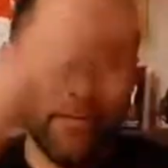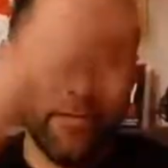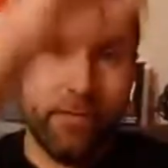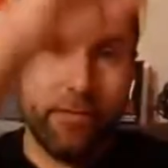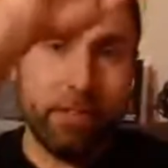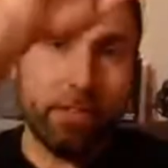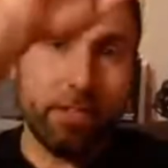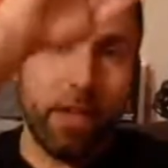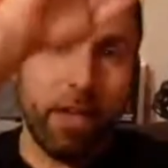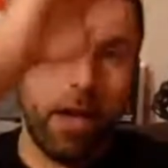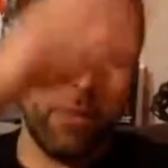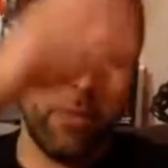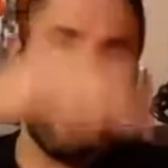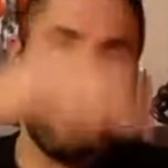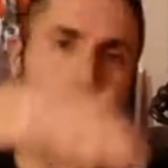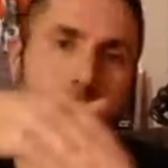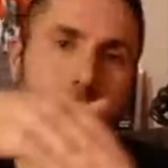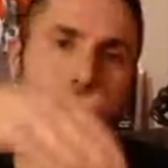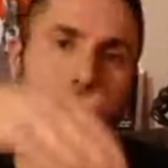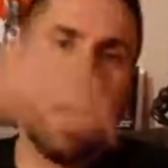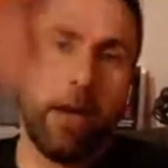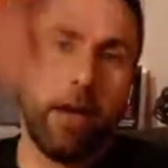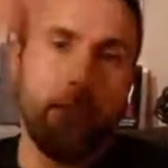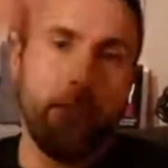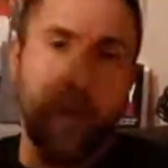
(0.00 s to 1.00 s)
every time
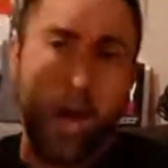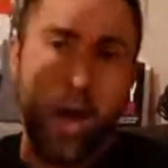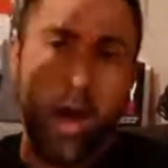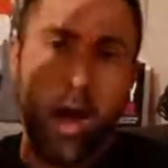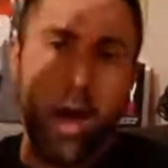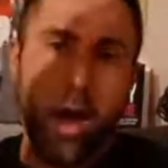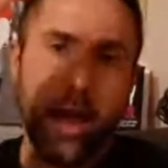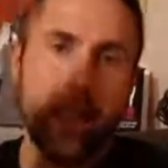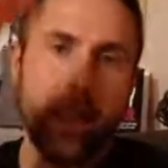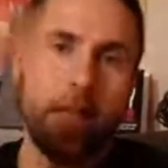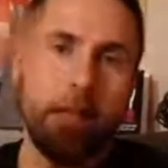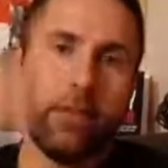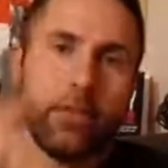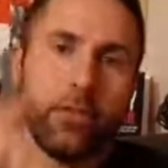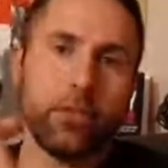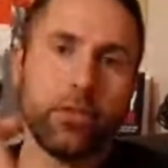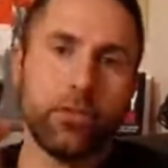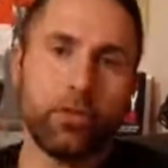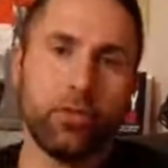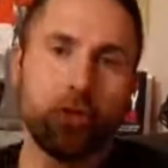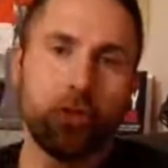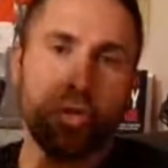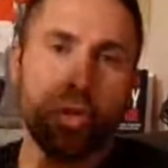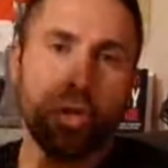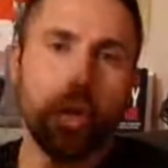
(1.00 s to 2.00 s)
we have high levels
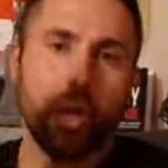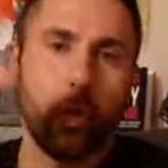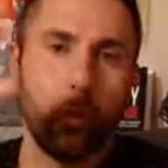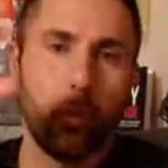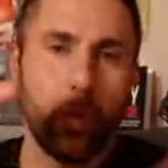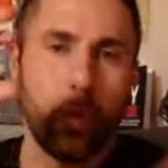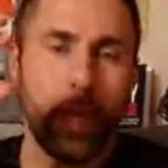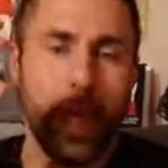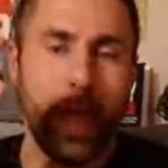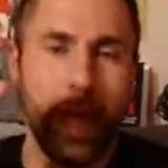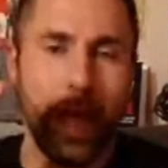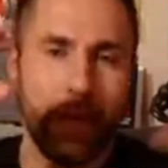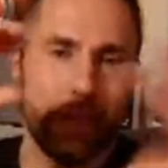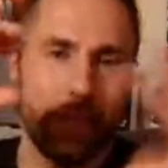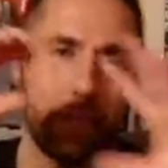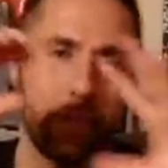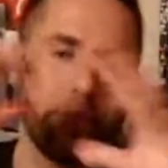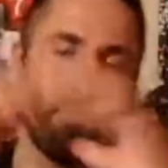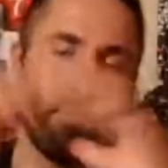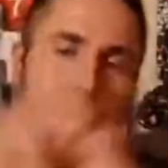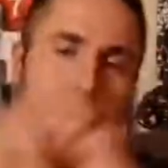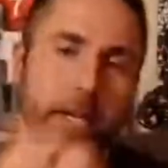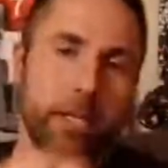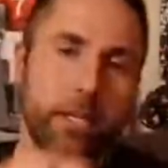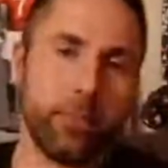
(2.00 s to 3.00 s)
of sugar, we have to
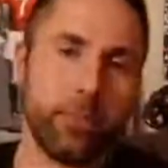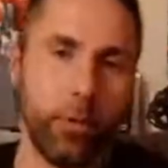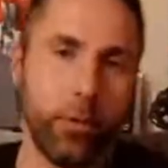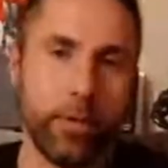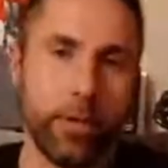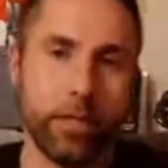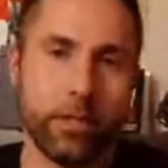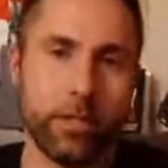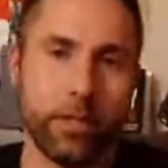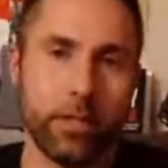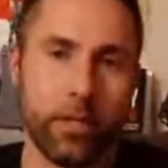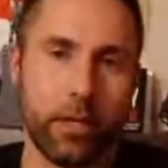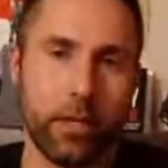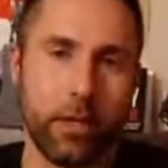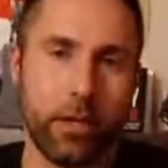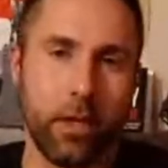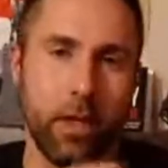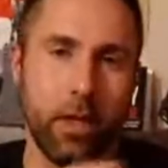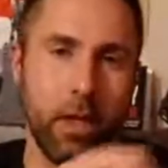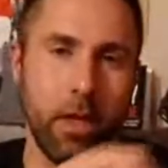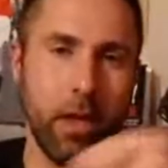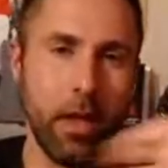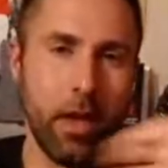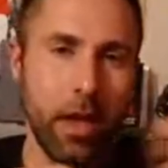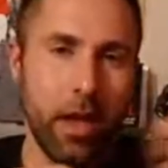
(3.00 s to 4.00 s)
release more insulin.
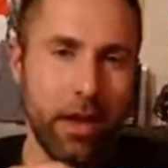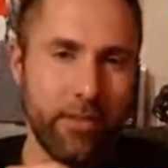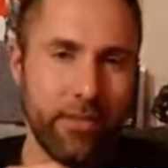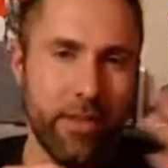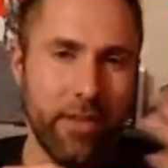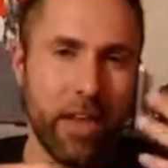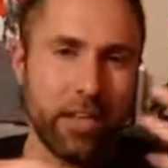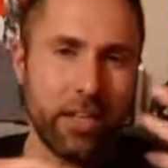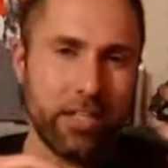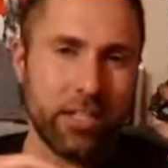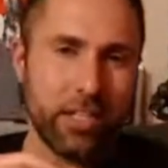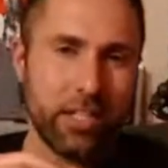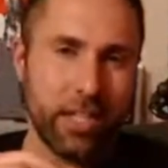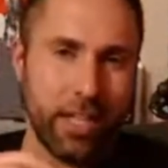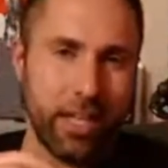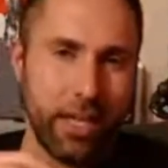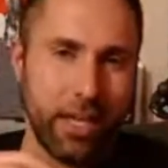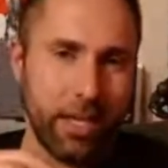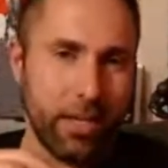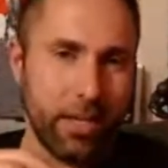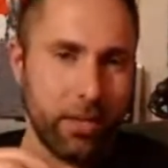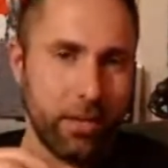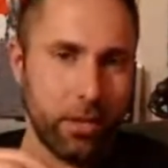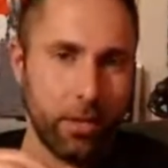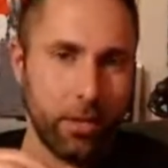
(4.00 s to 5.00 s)
And
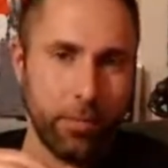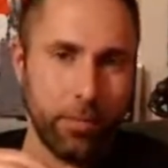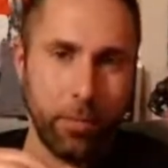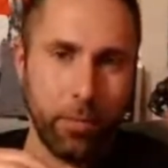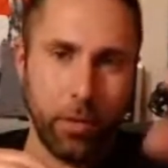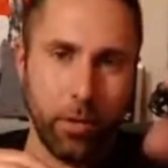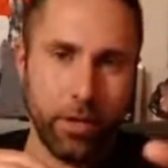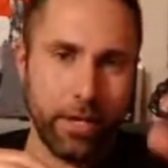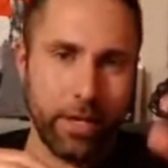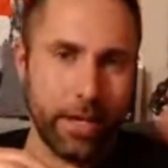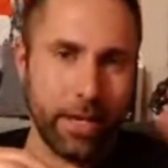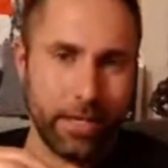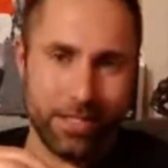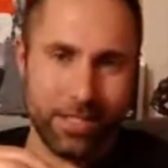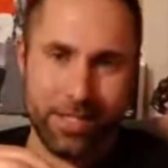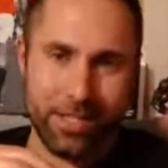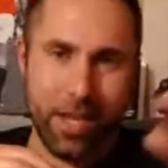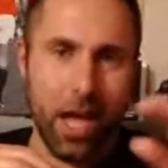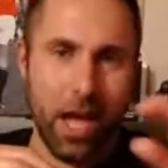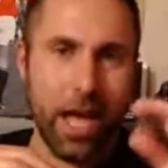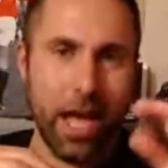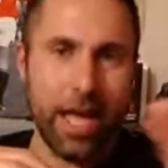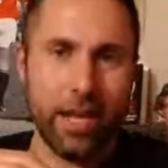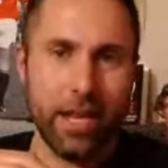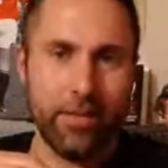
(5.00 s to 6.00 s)
eventually the body gets
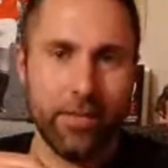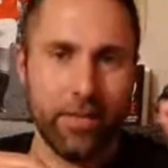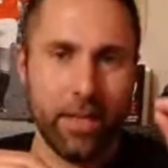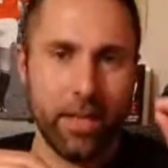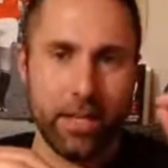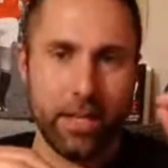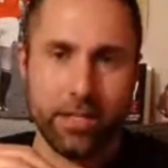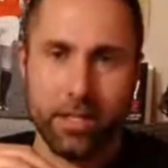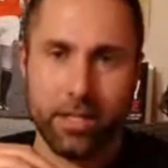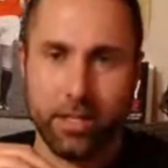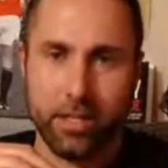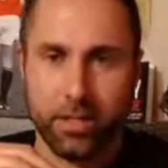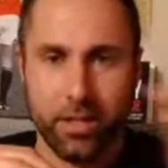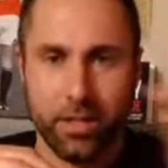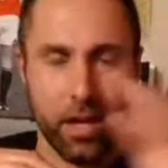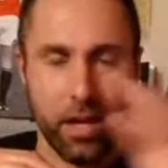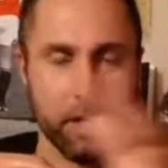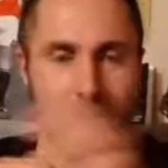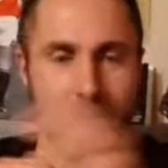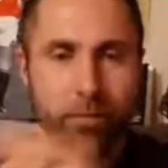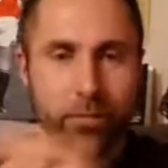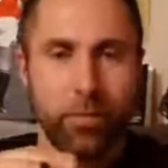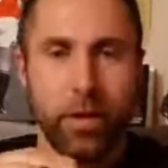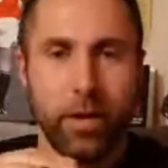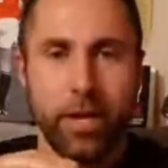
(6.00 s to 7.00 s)
tired of this and
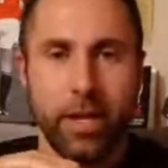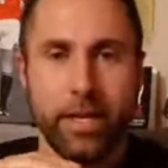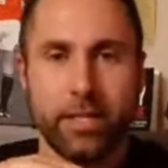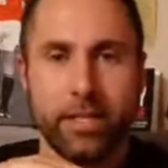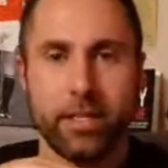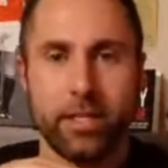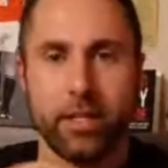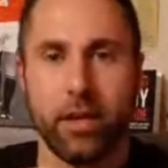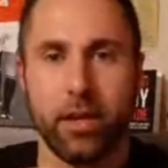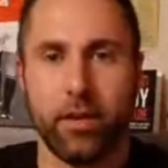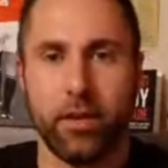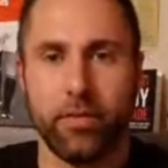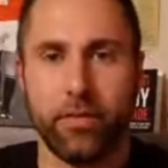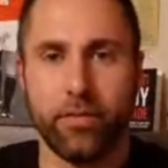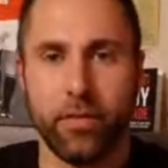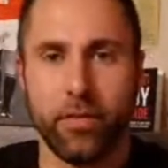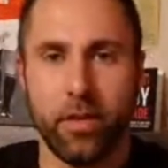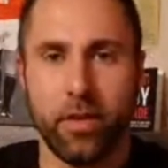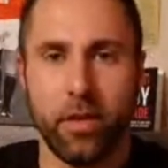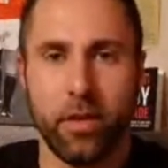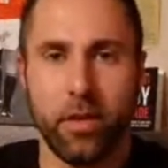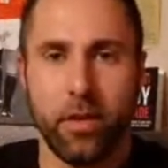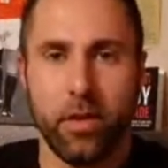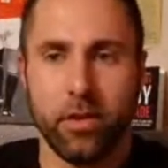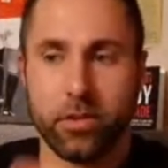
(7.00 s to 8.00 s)
doesn't release enough.
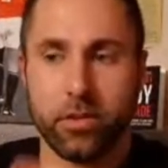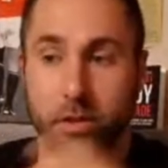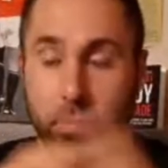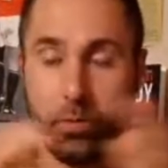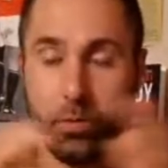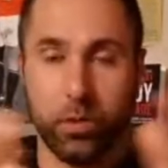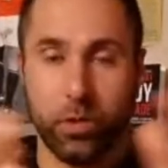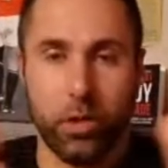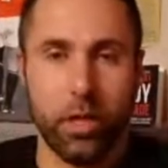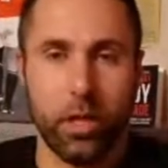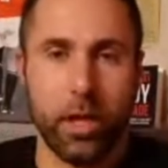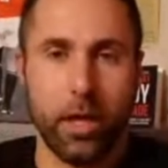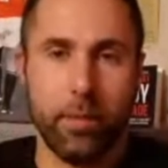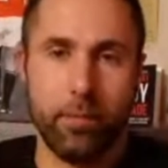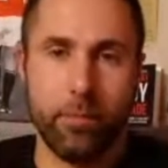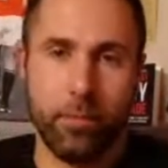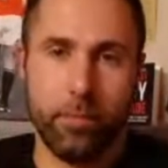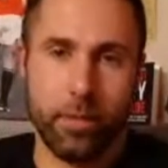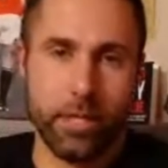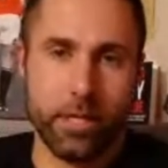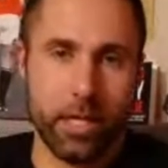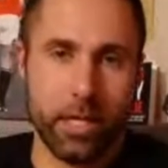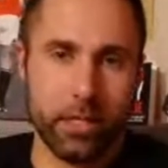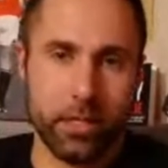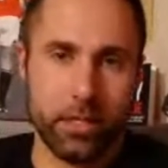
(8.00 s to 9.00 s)
So you
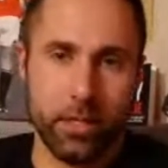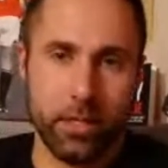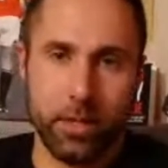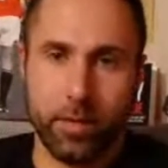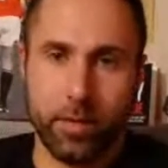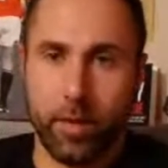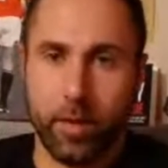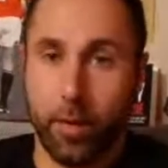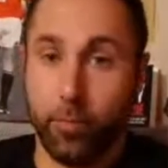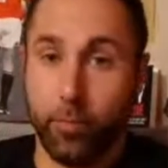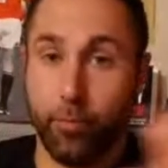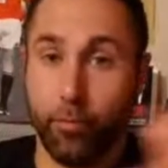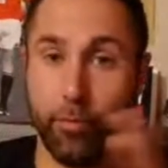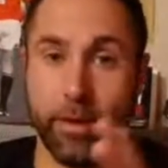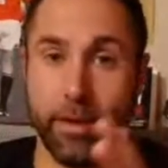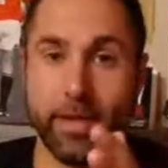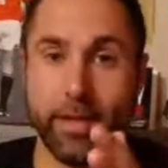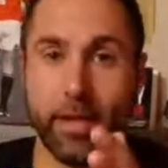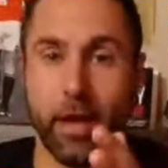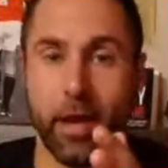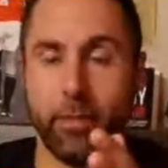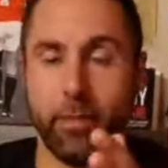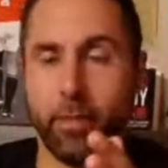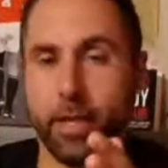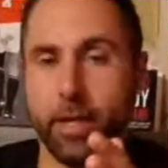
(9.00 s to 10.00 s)
then potentially become
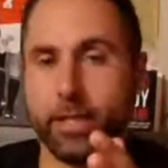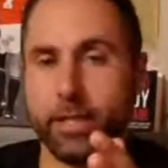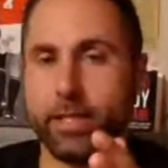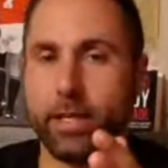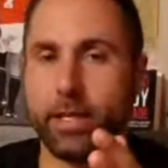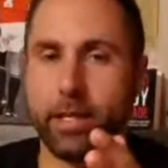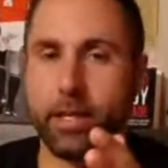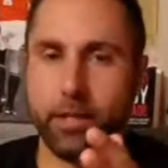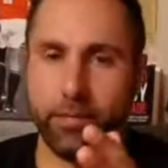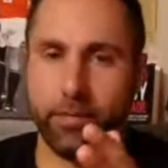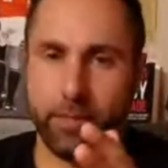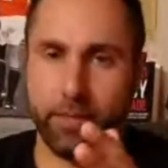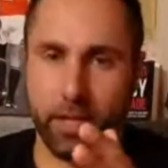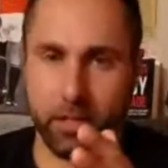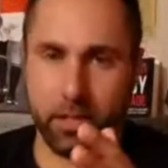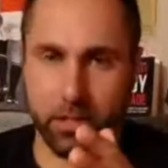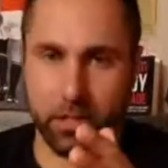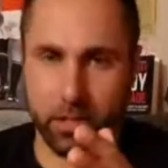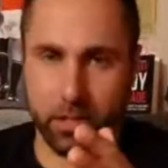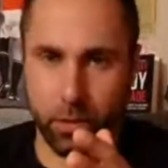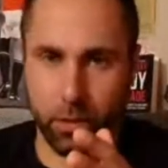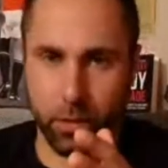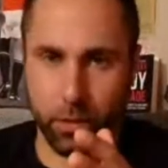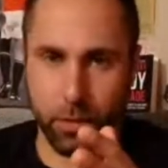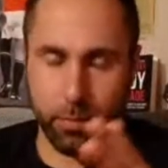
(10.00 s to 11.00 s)
pre-diabetic, and
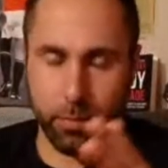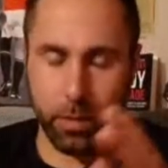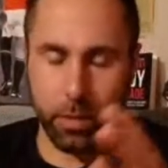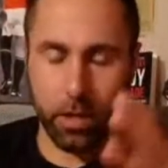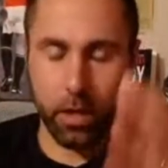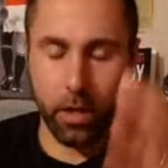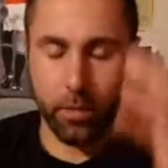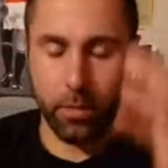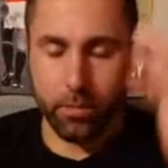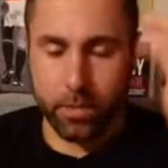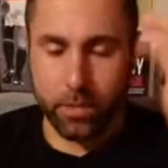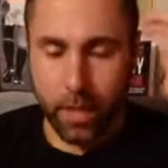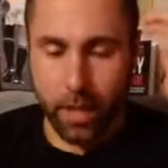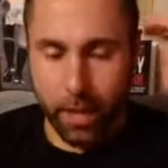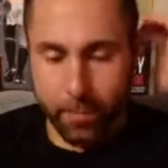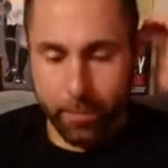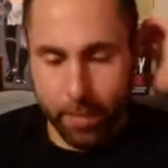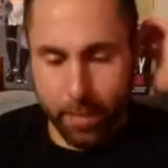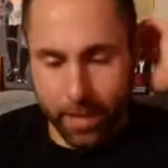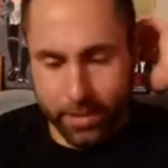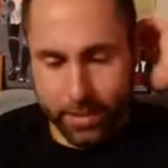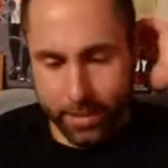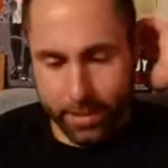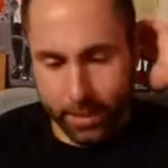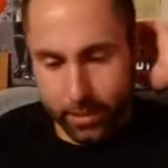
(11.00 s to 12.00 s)
eventually you can become
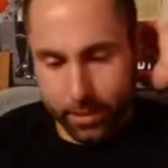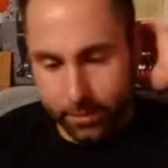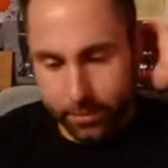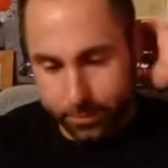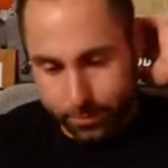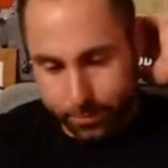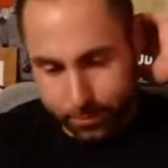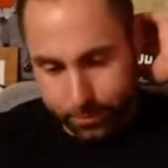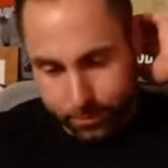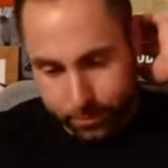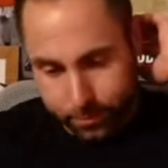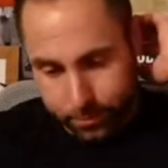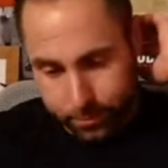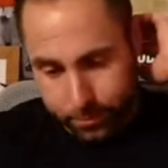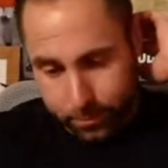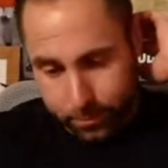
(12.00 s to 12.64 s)
diabetic.